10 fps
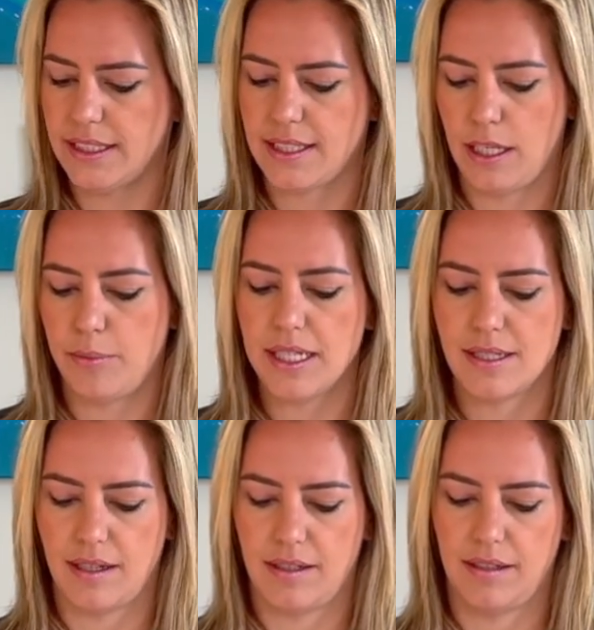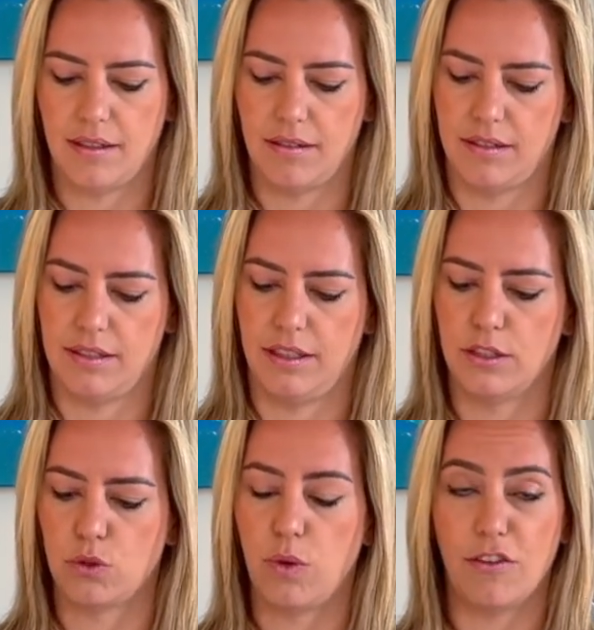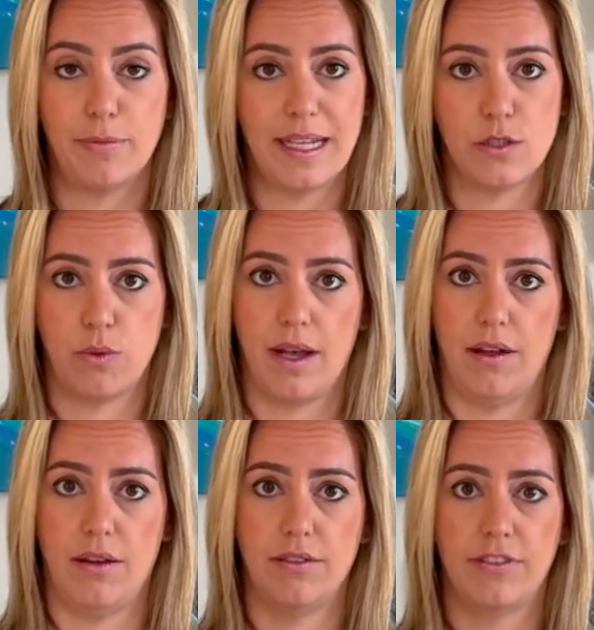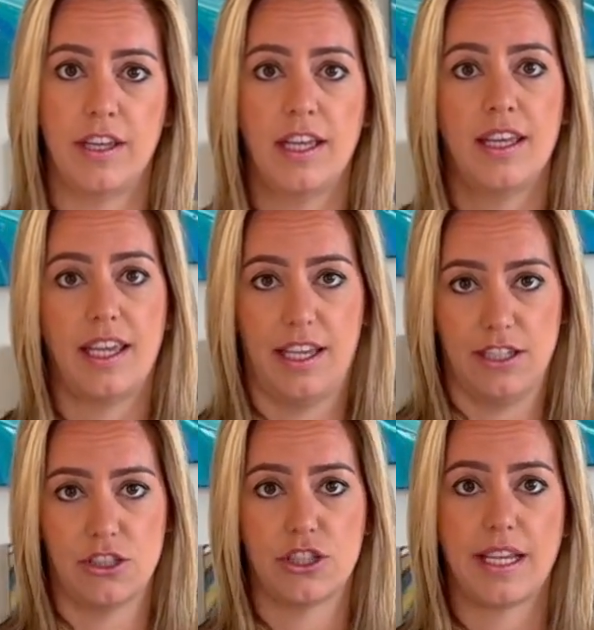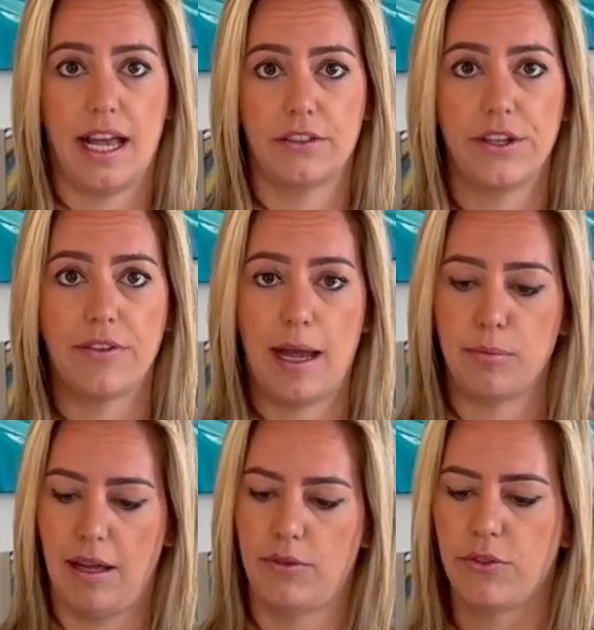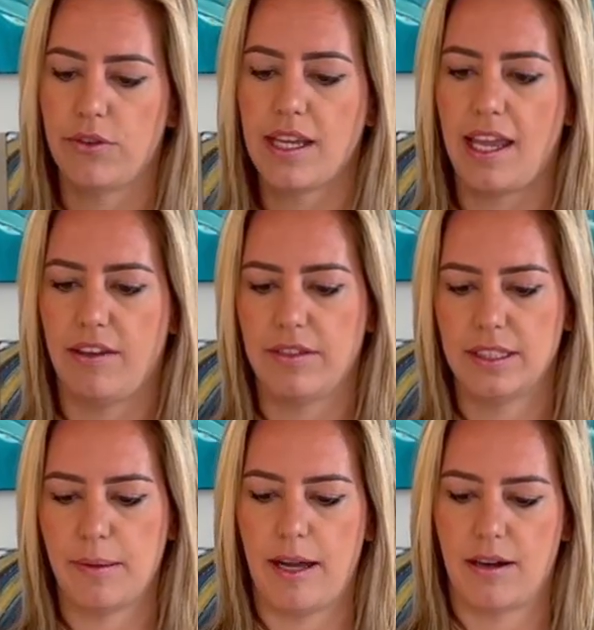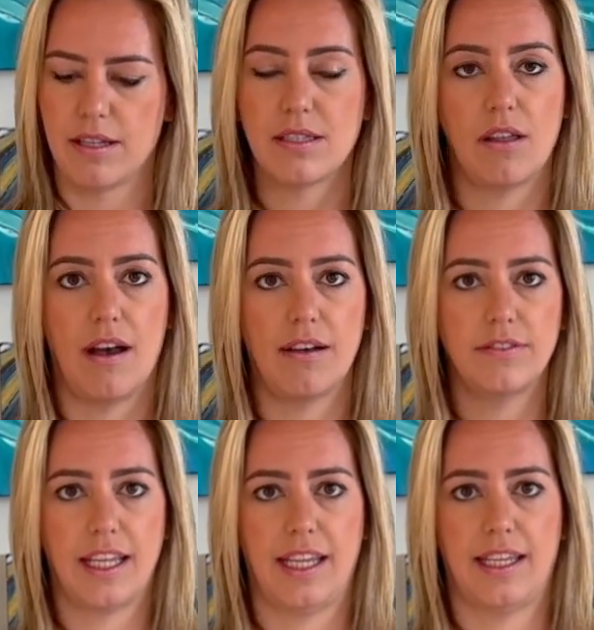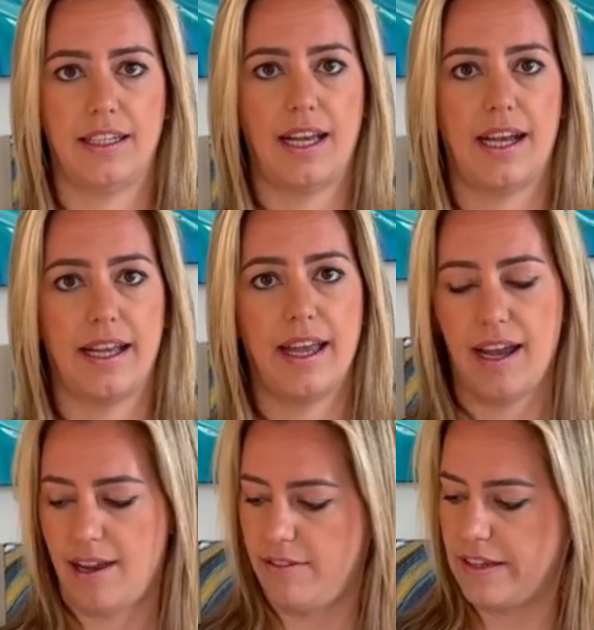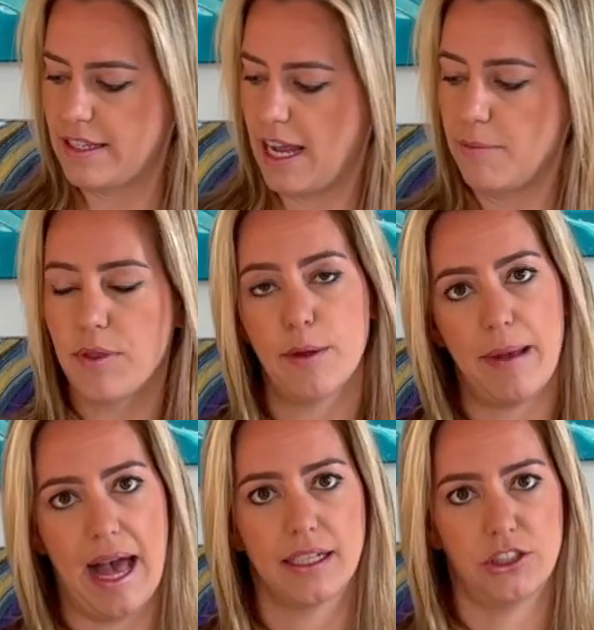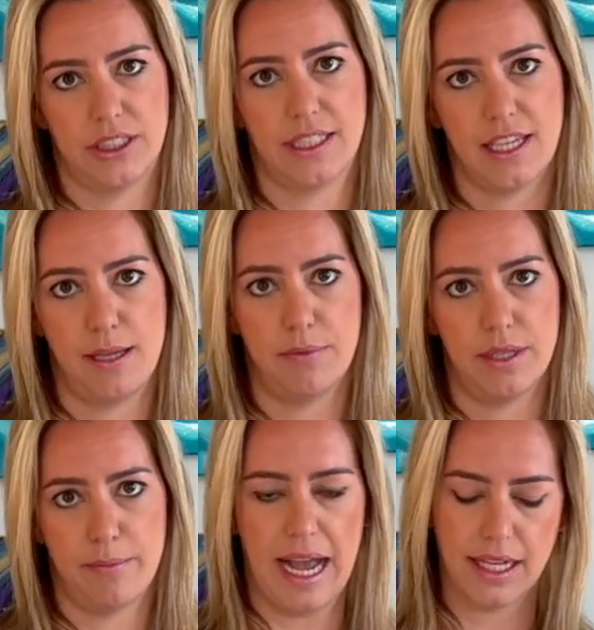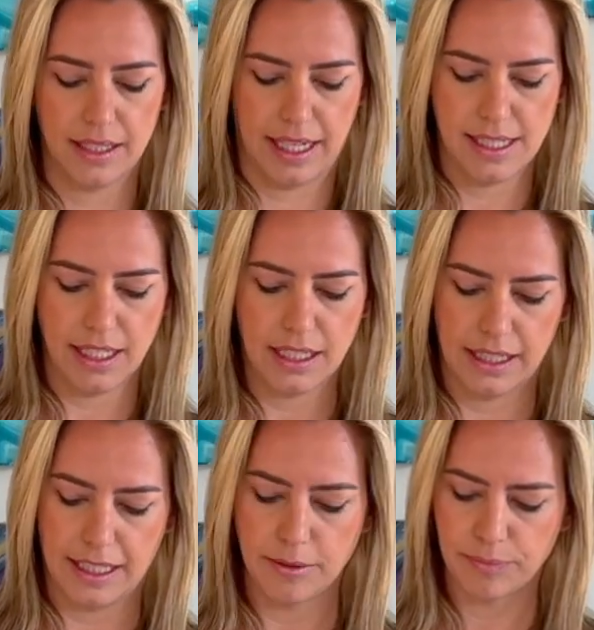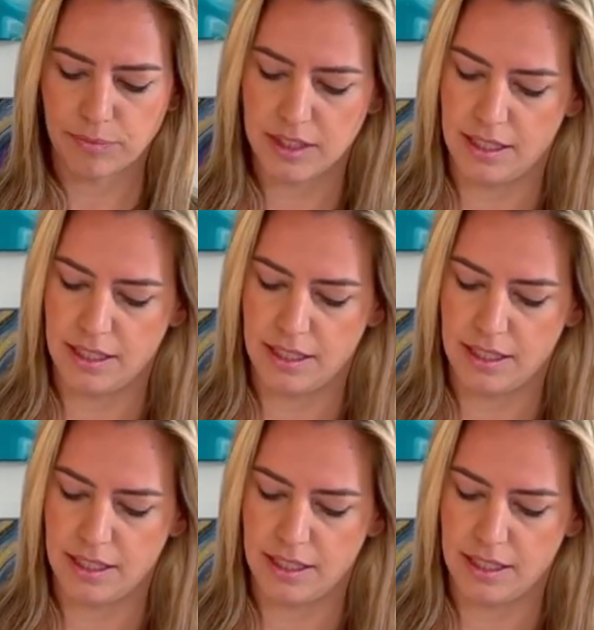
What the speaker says: is going to be done on 12 by 12 inch gallery wrap level 3 canvas by Artist Loft. And I have taped the back just to keep the back nice and clean.